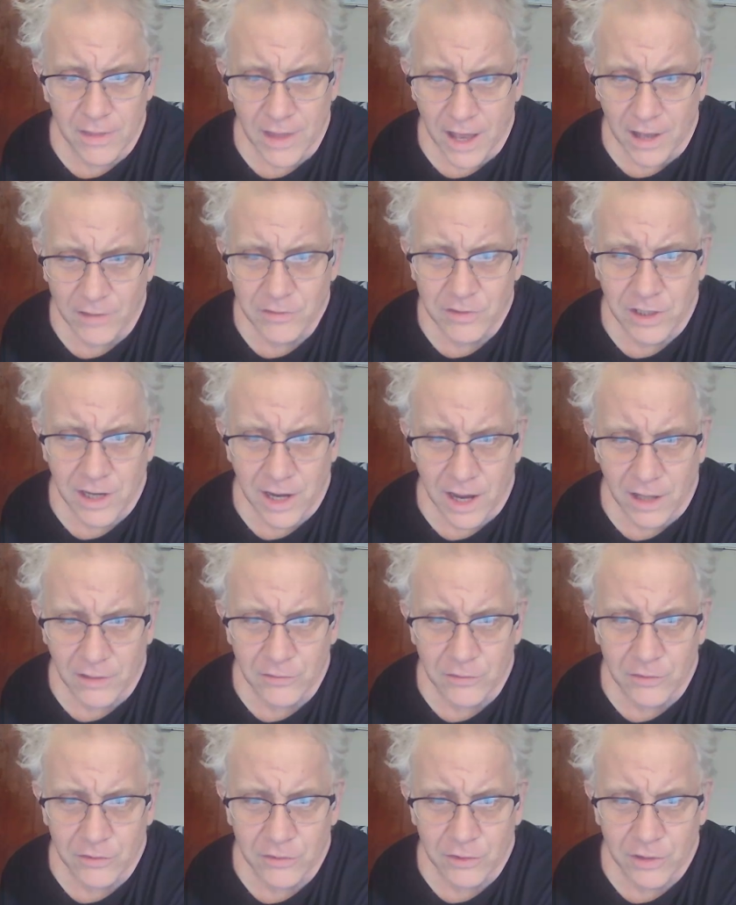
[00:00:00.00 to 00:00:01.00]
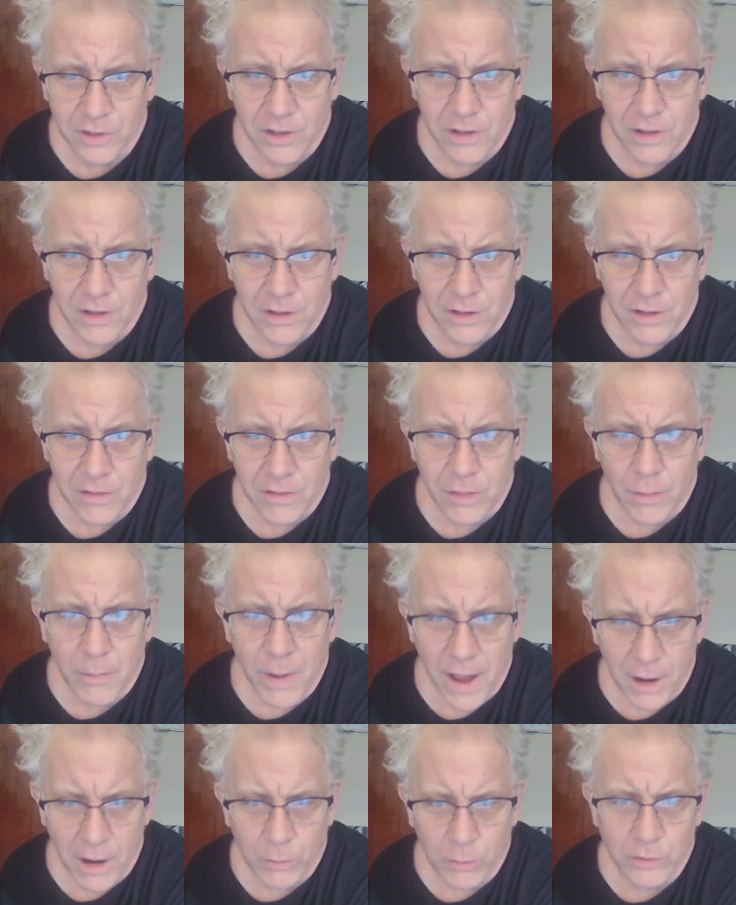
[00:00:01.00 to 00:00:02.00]
and that's against
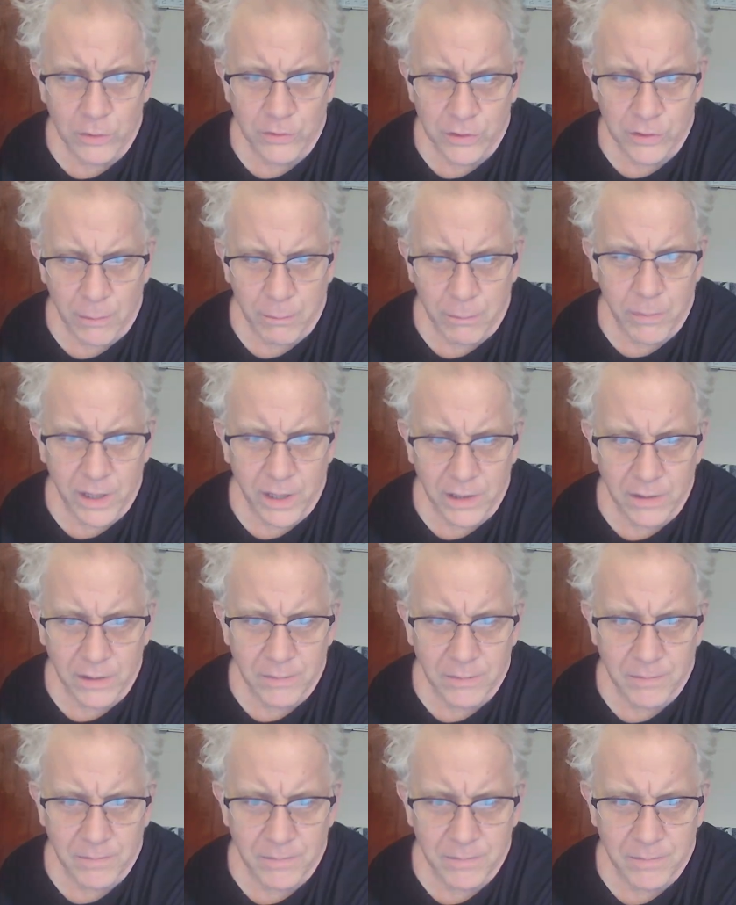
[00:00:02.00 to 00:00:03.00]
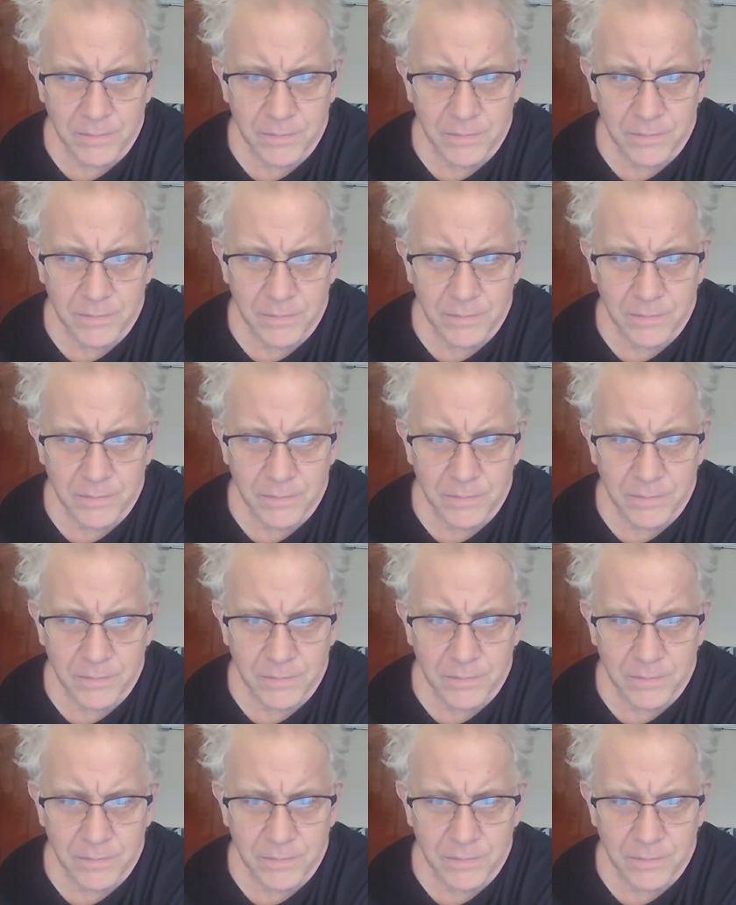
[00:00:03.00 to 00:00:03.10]
the powers that be.